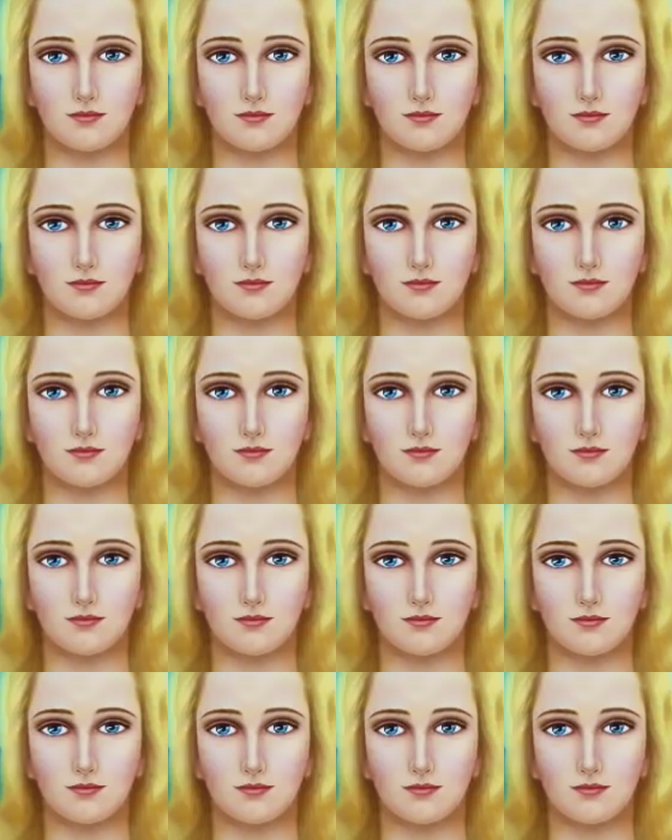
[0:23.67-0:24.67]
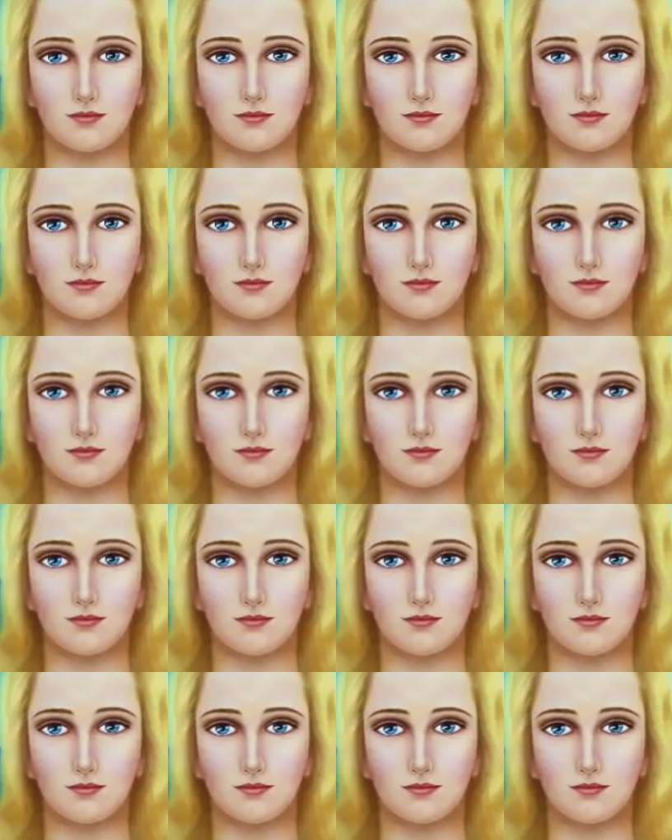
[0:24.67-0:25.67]

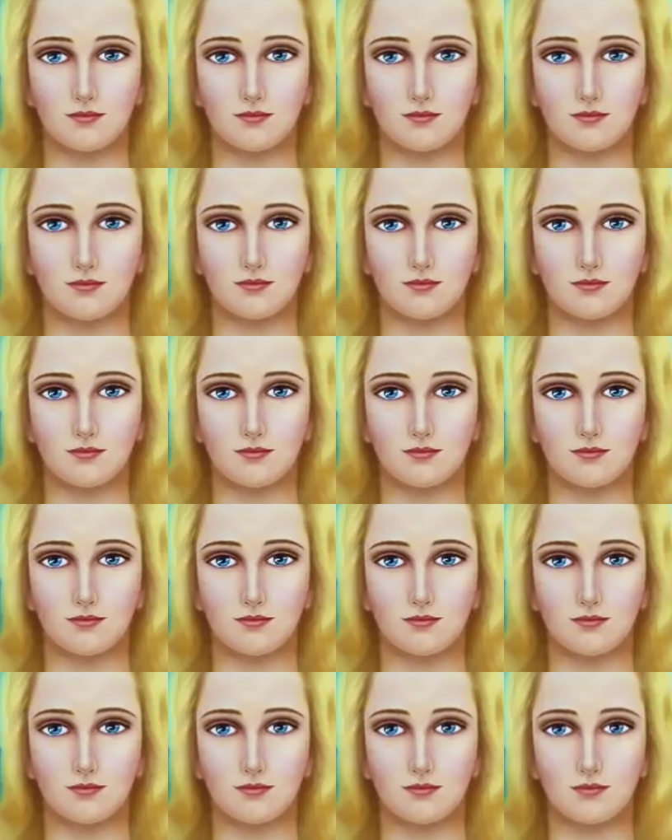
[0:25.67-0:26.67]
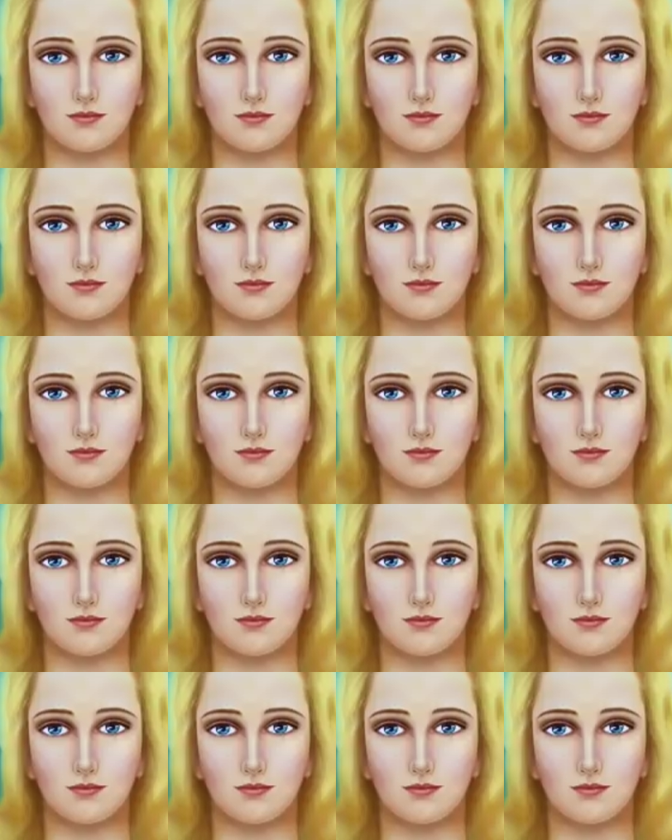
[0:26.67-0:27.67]

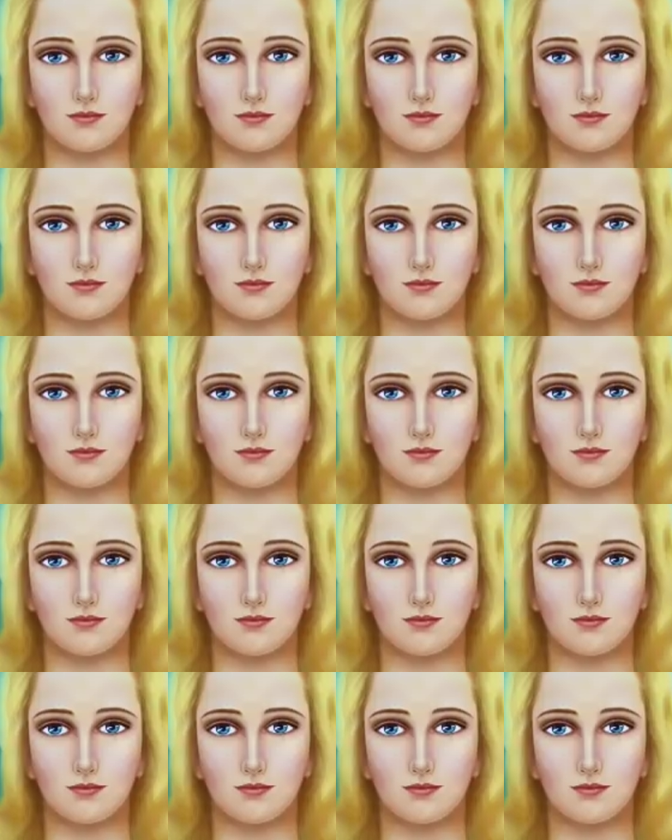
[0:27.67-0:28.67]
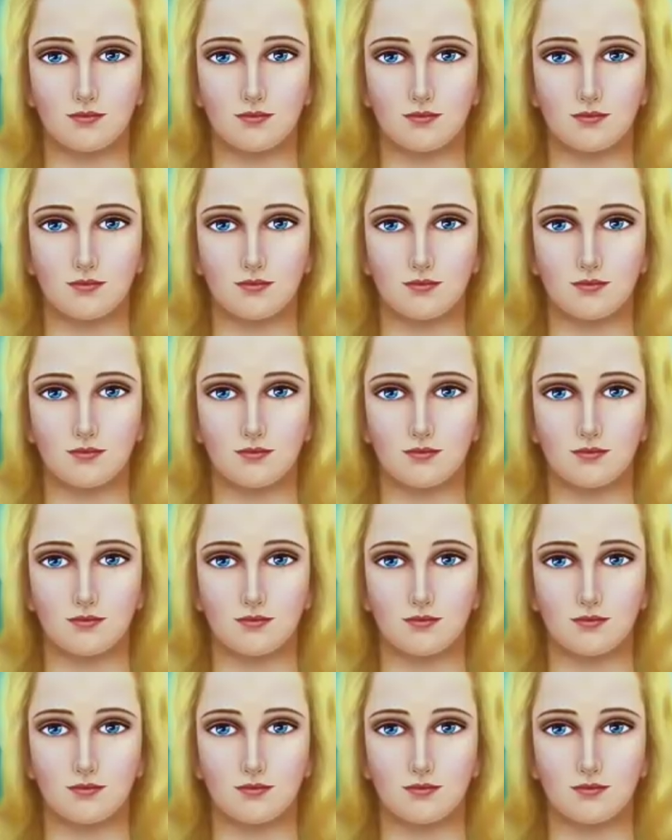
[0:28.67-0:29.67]

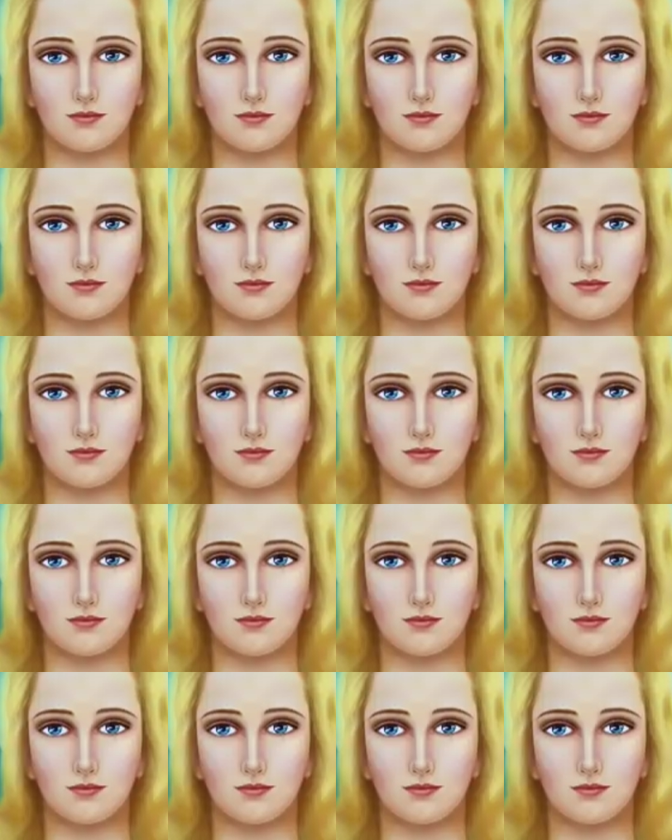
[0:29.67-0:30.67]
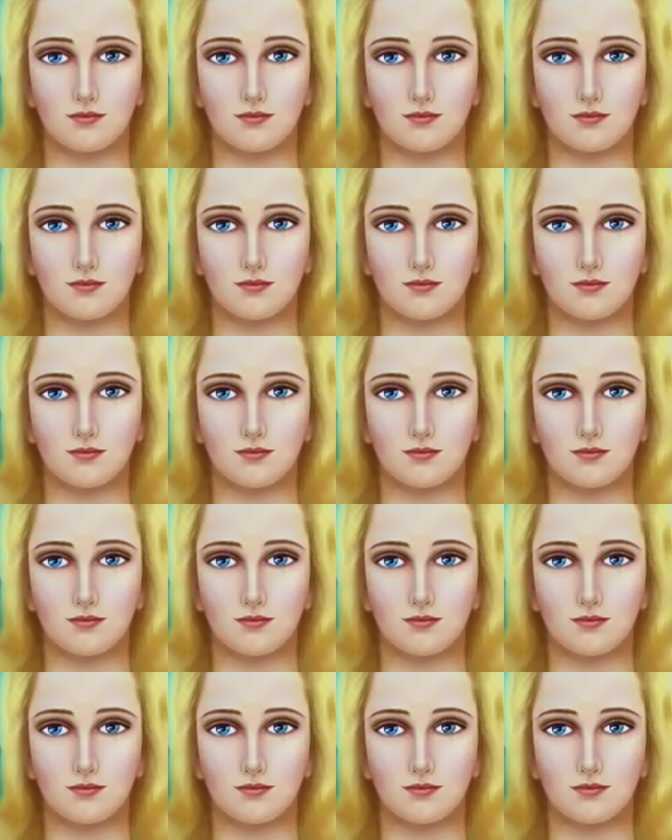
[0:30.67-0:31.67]
This is a still picture; no speech is visible.